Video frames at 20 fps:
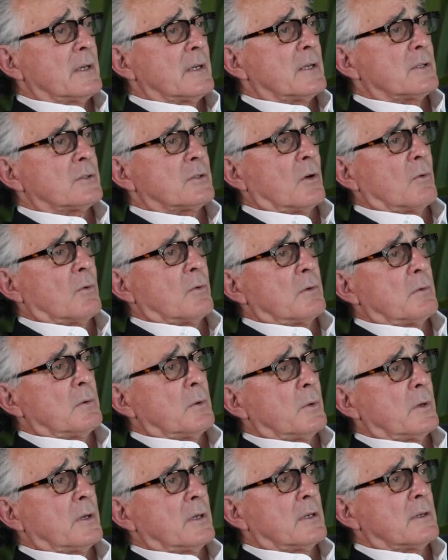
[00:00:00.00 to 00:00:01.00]
And so when we
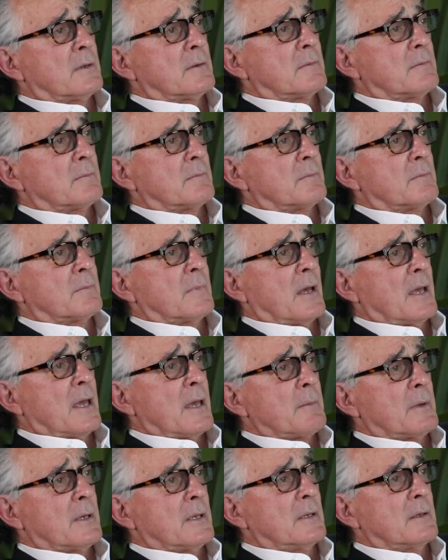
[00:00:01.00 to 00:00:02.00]
were in
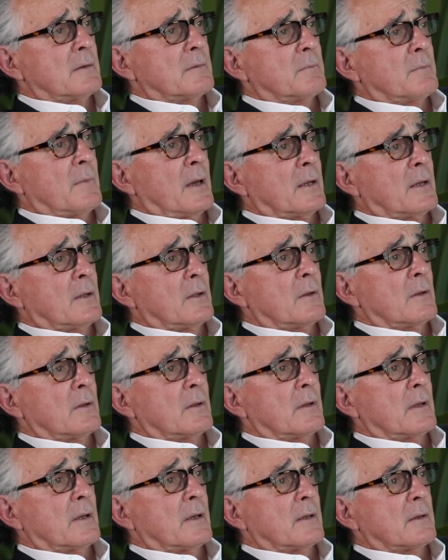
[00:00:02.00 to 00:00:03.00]
Miami, Michael
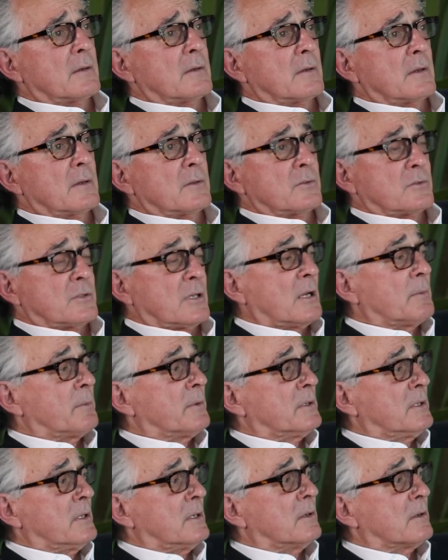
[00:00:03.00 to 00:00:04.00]
set up
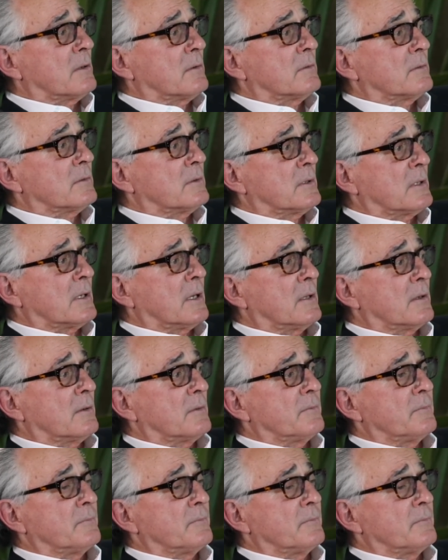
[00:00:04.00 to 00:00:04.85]
a dinner together.